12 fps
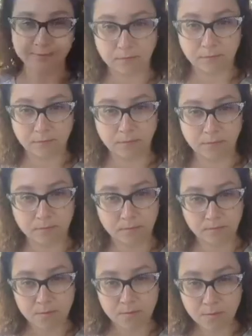
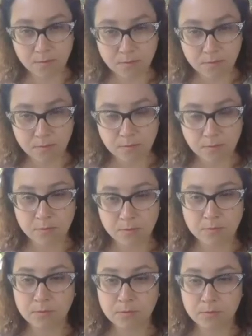
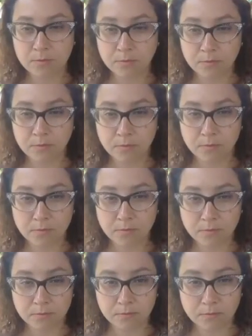
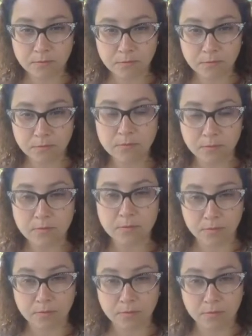
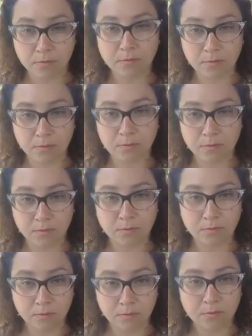
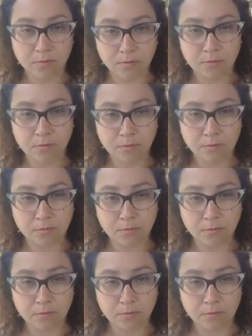This person isn't speaking.